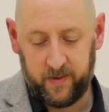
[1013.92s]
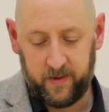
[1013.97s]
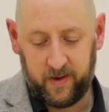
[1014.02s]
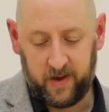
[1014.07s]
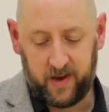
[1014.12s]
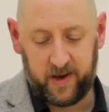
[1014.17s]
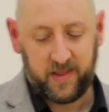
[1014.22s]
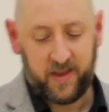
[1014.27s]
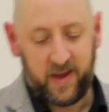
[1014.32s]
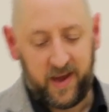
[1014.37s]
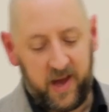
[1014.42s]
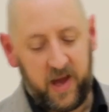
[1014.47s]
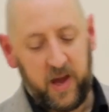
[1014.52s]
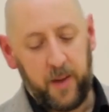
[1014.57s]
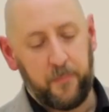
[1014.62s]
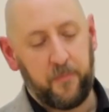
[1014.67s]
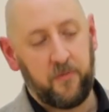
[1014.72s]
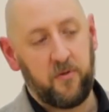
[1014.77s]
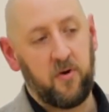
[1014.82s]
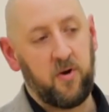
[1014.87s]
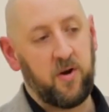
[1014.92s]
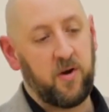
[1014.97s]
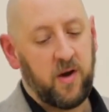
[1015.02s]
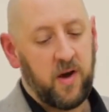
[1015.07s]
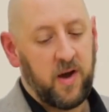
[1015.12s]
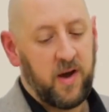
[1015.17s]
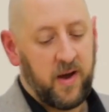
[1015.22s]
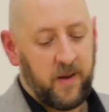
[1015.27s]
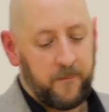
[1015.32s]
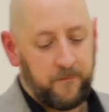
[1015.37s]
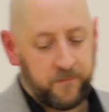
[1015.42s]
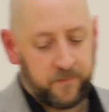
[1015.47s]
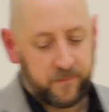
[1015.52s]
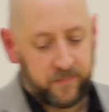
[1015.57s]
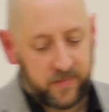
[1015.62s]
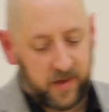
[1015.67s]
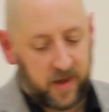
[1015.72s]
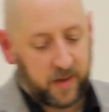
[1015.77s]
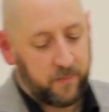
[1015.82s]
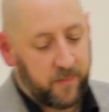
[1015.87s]
And in the Hebrew,
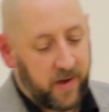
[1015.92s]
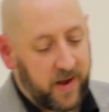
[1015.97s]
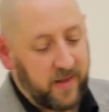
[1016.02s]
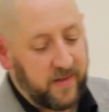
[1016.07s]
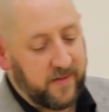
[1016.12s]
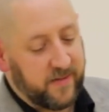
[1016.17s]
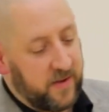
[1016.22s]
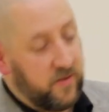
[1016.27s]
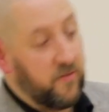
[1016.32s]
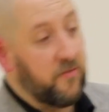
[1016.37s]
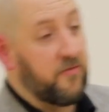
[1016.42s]
it means in